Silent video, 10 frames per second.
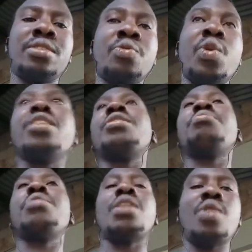Well, it's
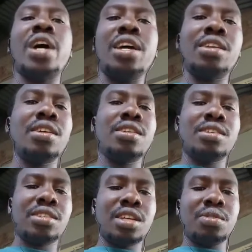been a while
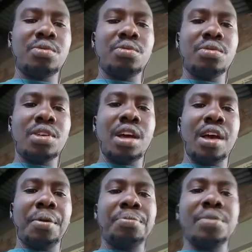since
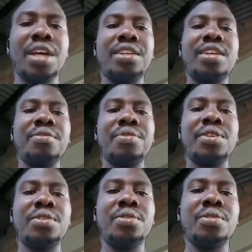I did a
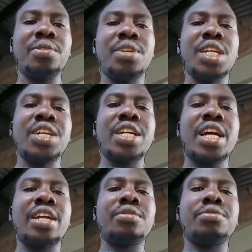video
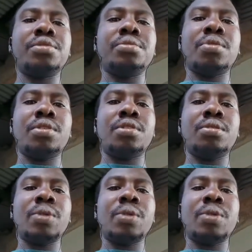regarding football.